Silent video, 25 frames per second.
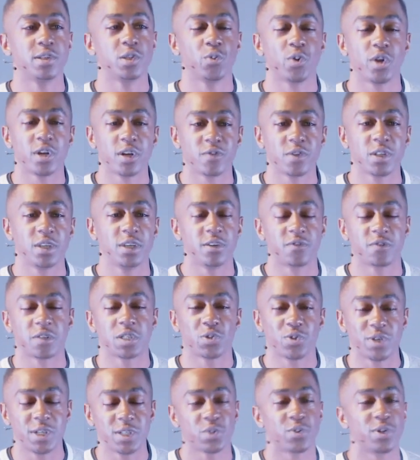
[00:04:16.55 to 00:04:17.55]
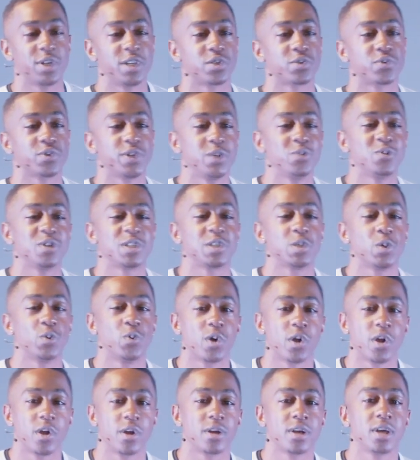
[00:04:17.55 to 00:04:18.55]
the word of the year for 2023 was the
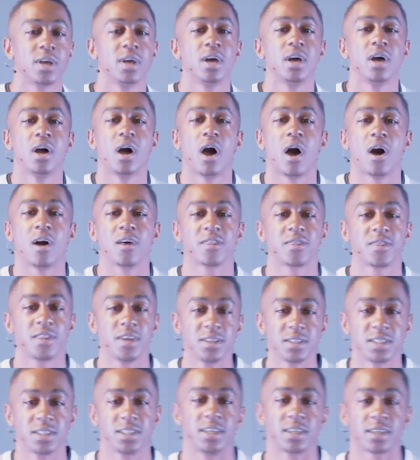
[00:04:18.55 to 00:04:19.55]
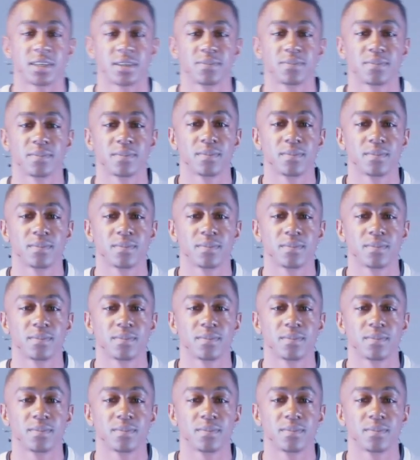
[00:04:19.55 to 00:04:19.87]
word authentic.